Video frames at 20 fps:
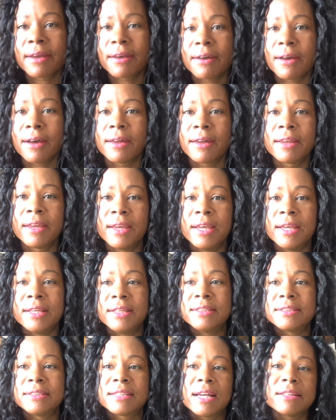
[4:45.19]
on.
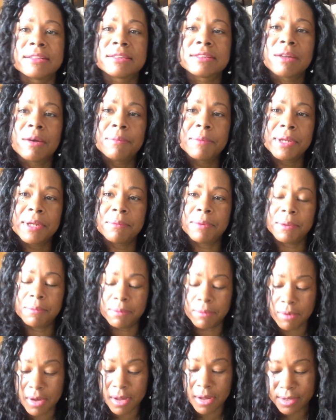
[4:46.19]
He's got so many
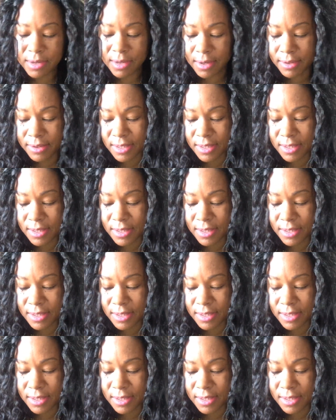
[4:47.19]
people on there.